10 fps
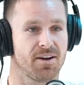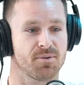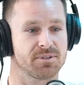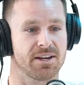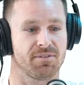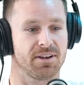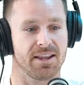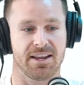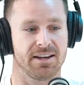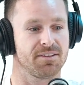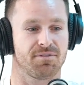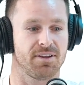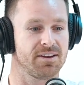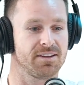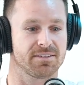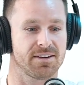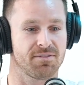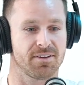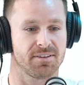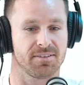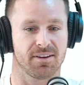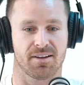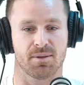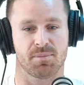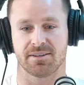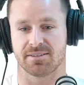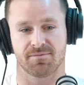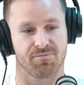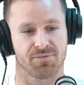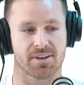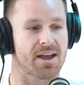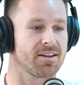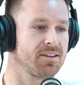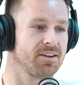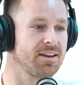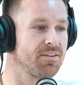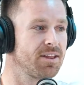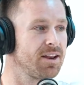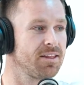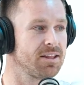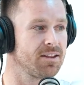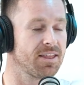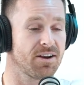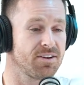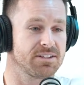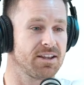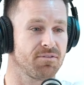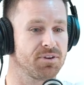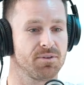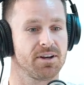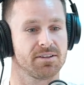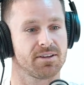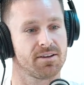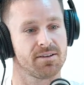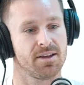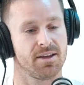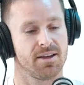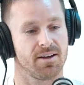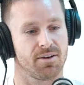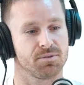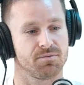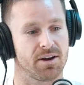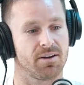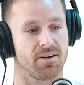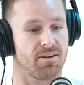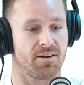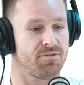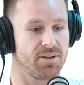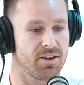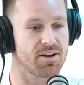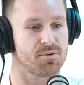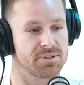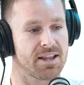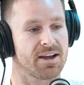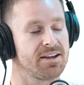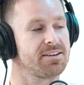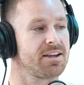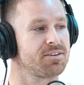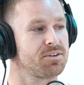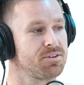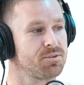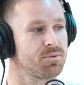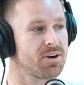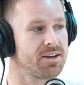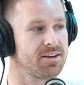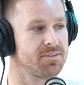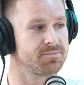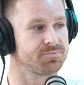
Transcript: I was never leading the fitness, never, the best tackler, anything like that. I just loved doing it. So I feel like I was lucky to get to do what I did.